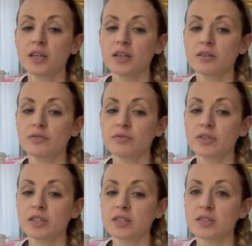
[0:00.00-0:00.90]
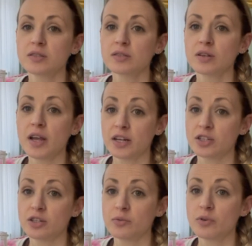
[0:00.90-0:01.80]
if it's
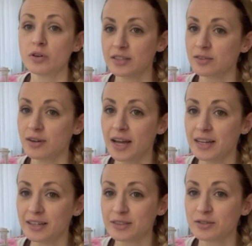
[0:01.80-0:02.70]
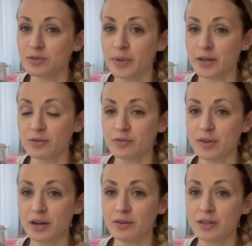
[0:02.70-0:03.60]
actually raw. So I like to do my own
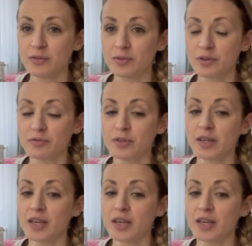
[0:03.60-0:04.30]
flour with